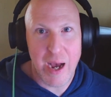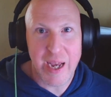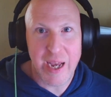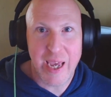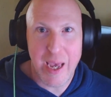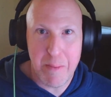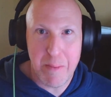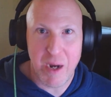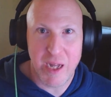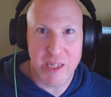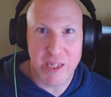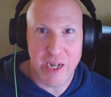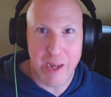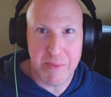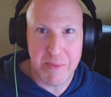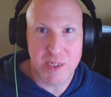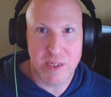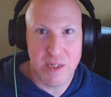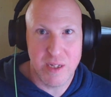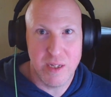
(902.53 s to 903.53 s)
can't buy
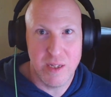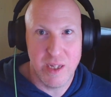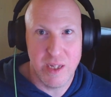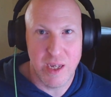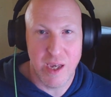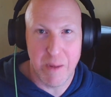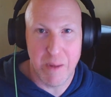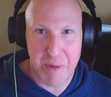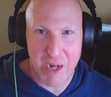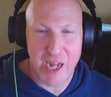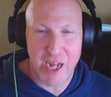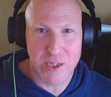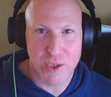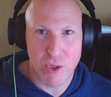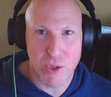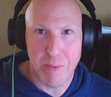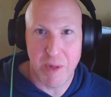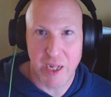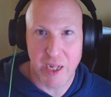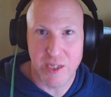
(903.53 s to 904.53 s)
the banana
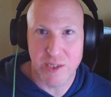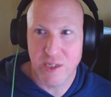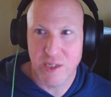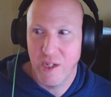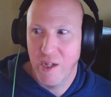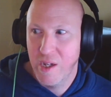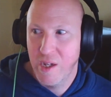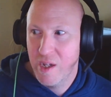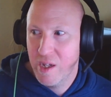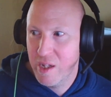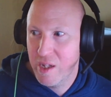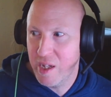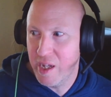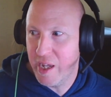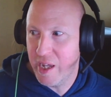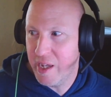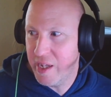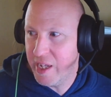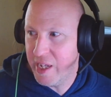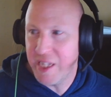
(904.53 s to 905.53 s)
suit because
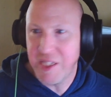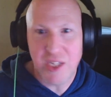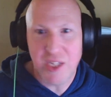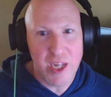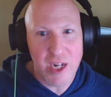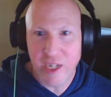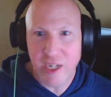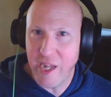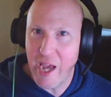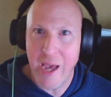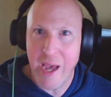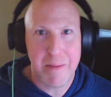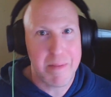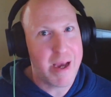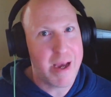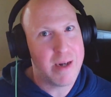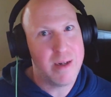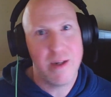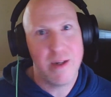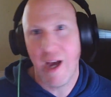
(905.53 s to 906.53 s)
it's yin and yang,
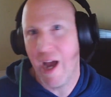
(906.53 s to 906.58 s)
man.